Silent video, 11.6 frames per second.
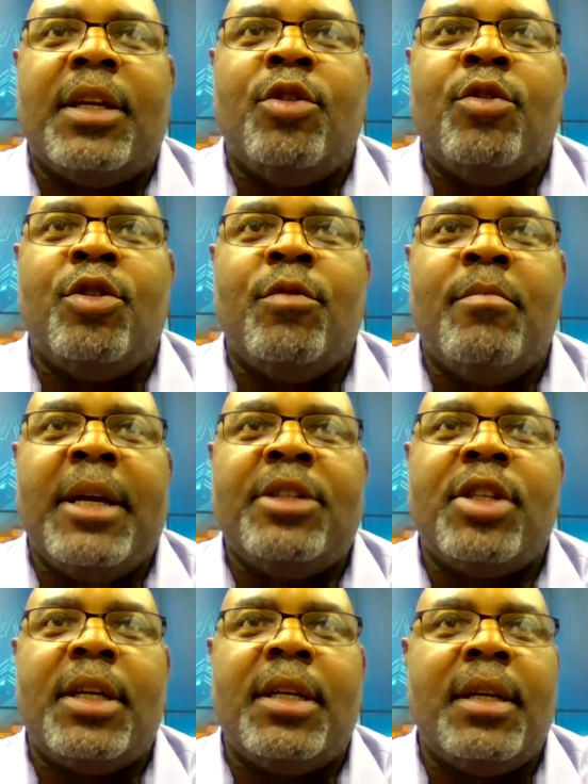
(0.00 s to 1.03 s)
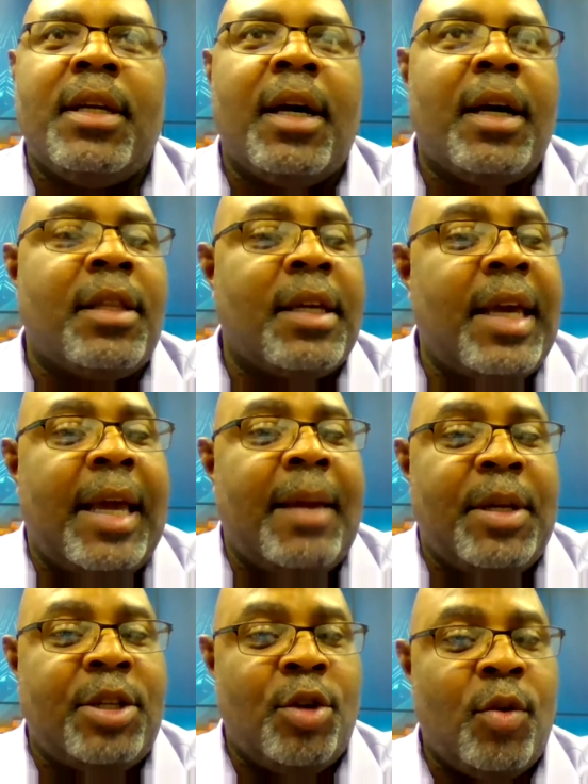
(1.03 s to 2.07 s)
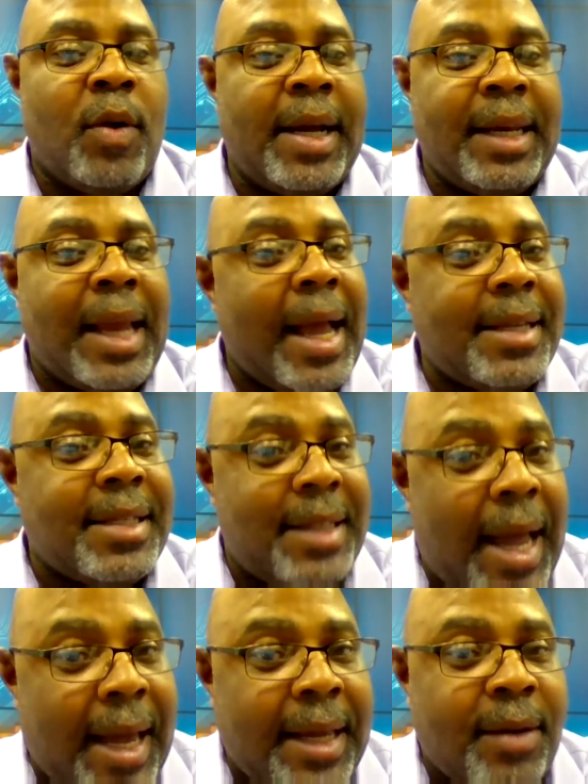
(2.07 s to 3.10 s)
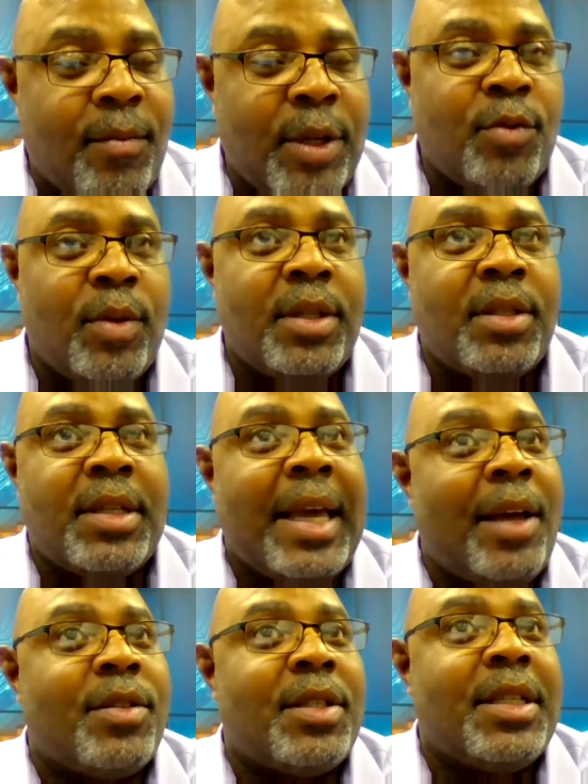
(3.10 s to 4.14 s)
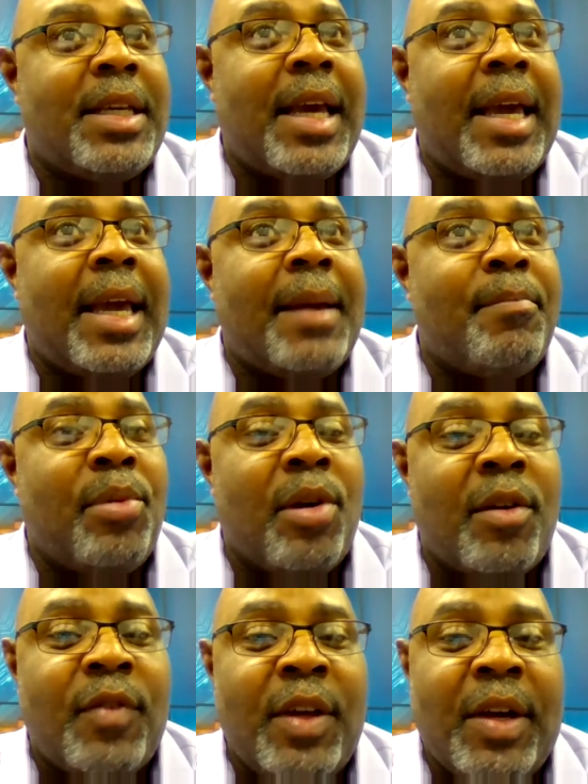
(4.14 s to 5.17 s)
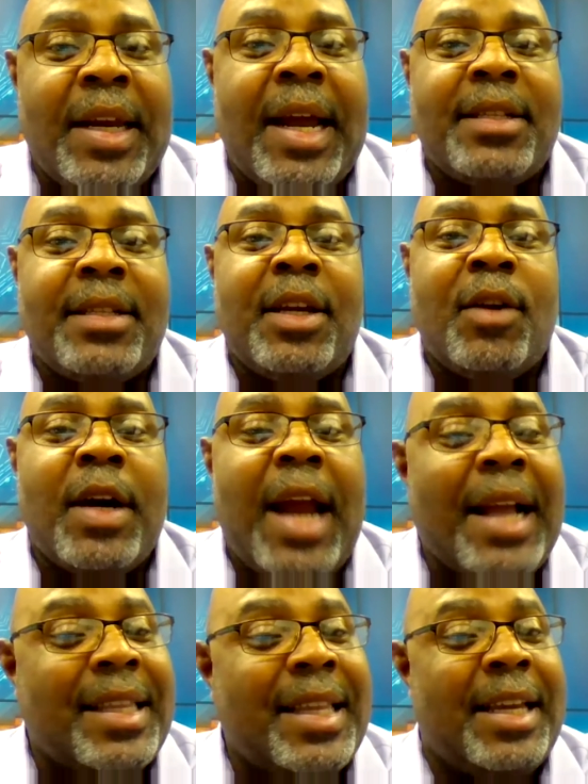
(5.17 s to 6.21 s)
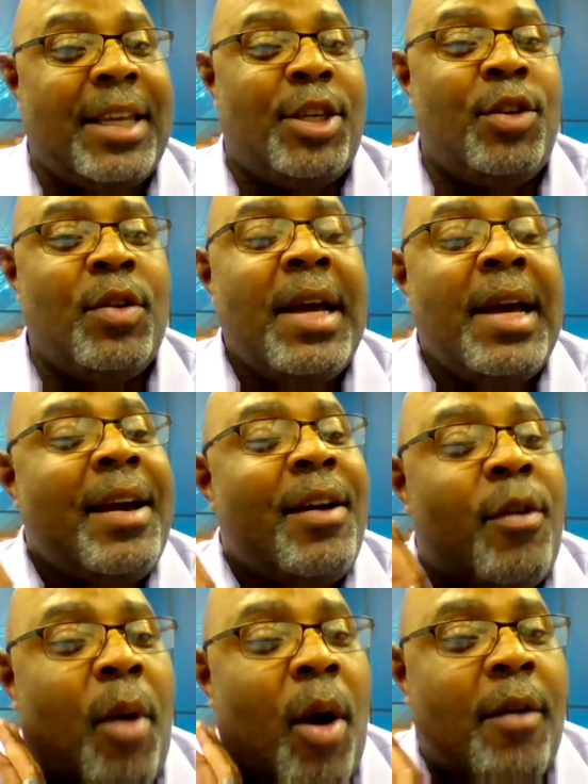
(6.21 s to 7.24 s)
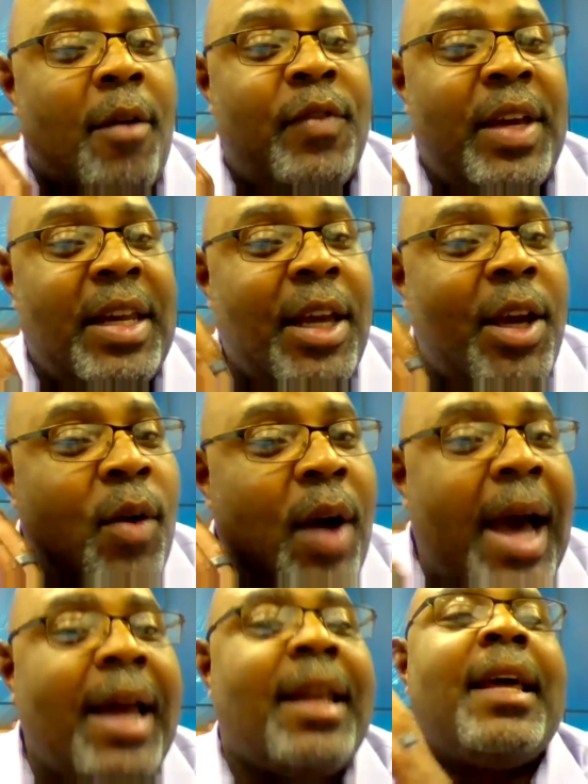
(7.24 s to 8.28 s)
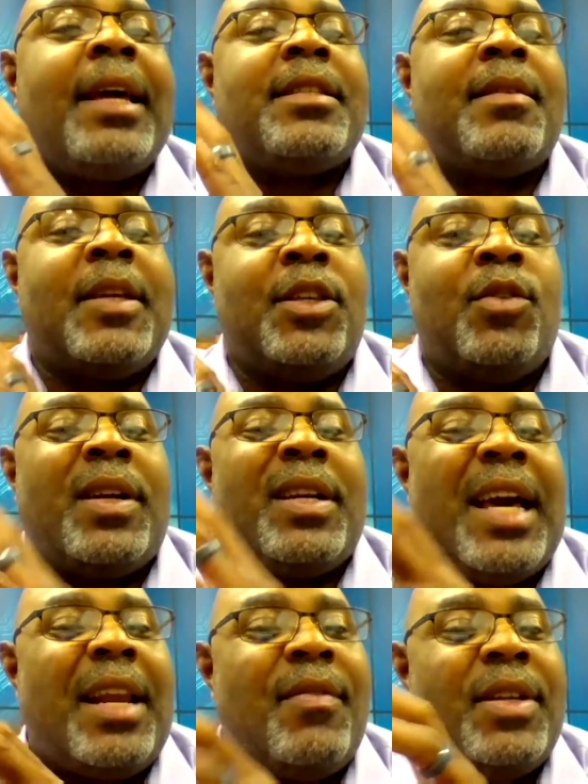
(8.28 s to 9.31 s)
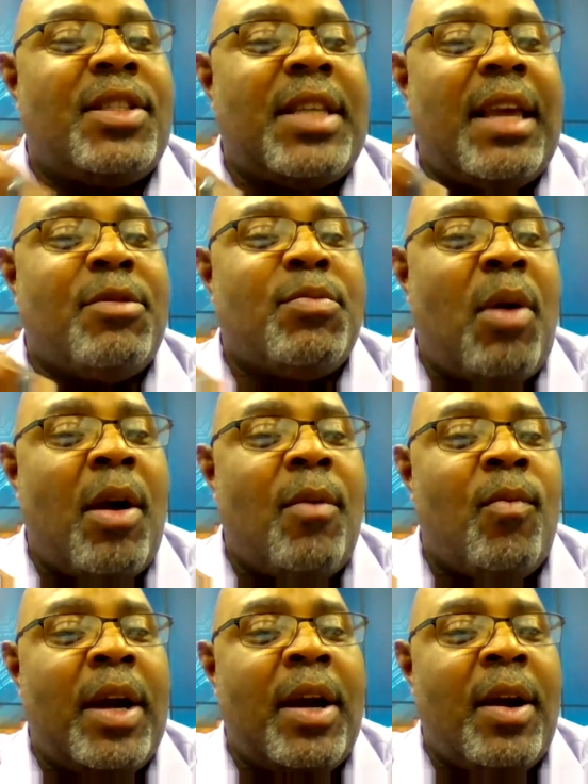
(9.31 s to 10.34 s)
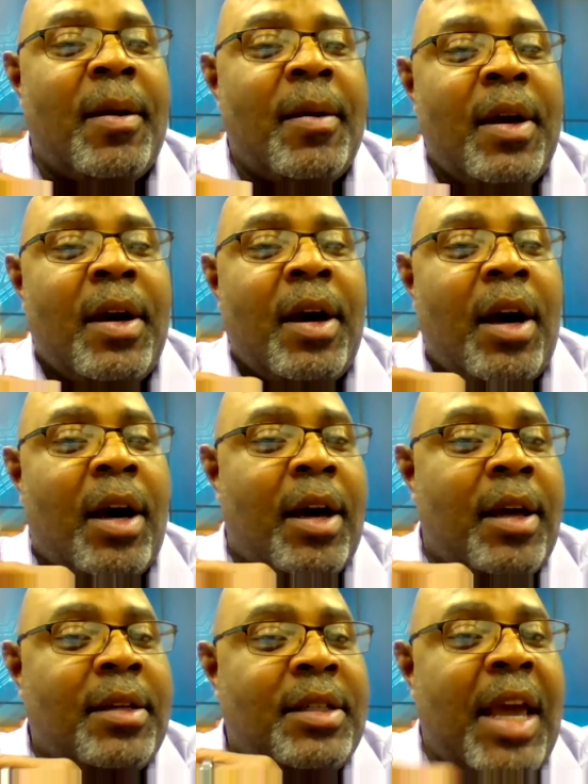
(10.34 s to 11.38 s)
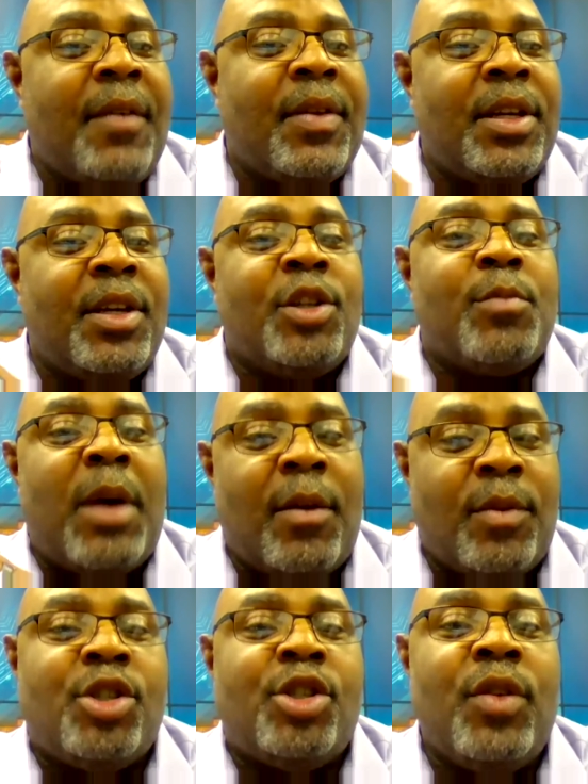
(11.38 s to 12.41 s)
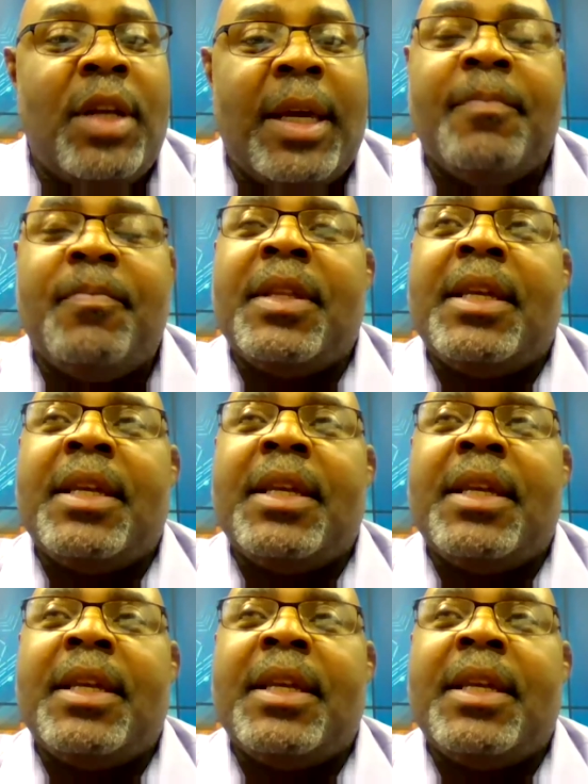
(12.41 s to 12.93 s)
You, you mentioned uh, the game that you were at last night, which was LCA and Brookville. And I tell you what, I think you, from our video highlights, I mean, you were kind of in the same spot where uh, David de Guzman was shooting.